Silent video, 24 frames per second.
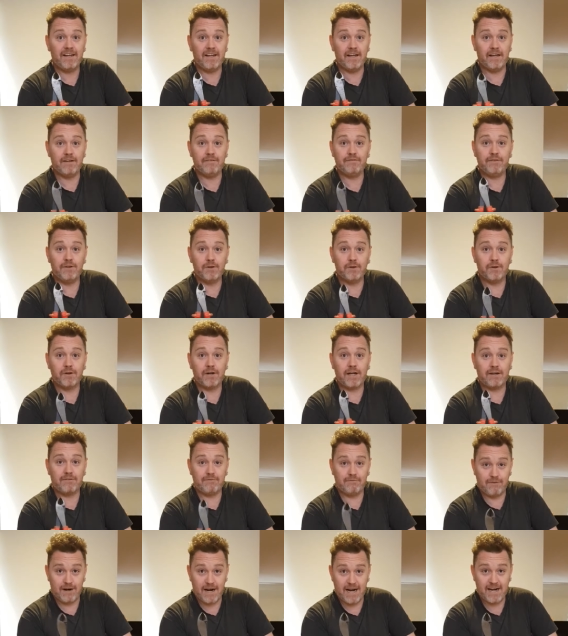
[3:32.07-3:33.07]
If your
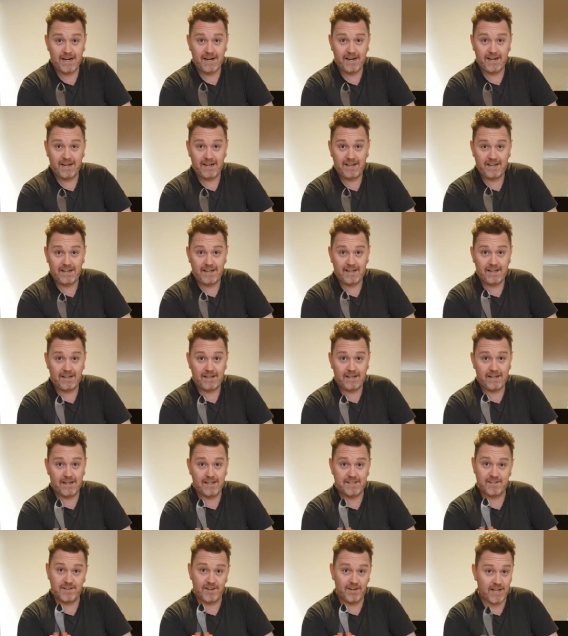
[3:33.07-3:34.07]
rat
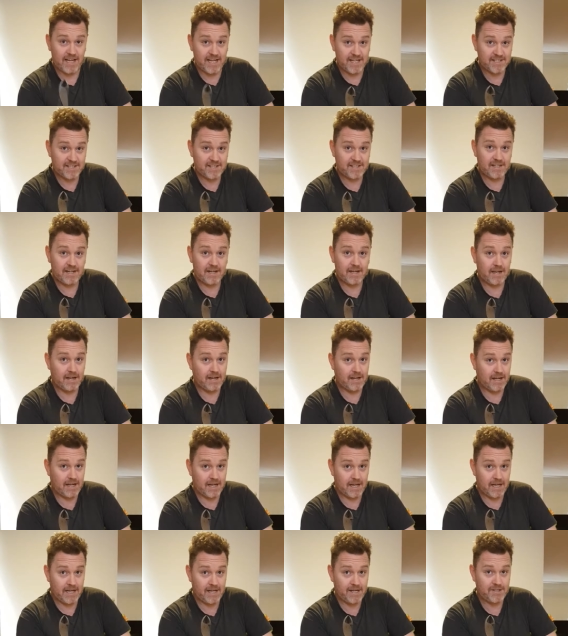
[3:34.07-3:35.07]
gets a leg stuck in the
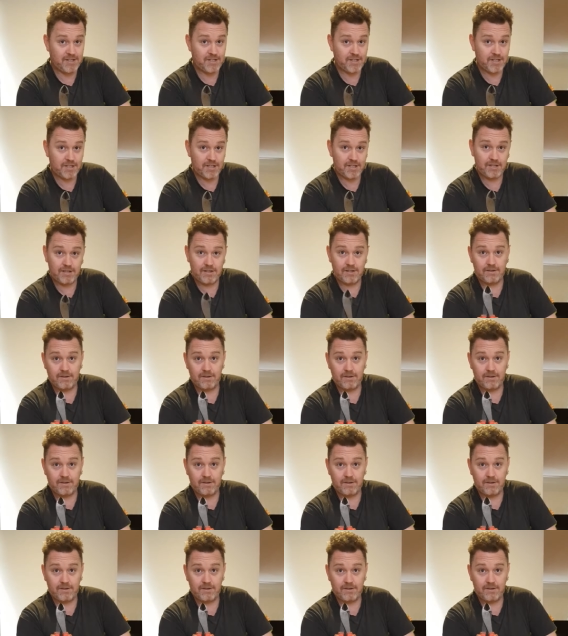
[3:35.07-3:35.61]
cage,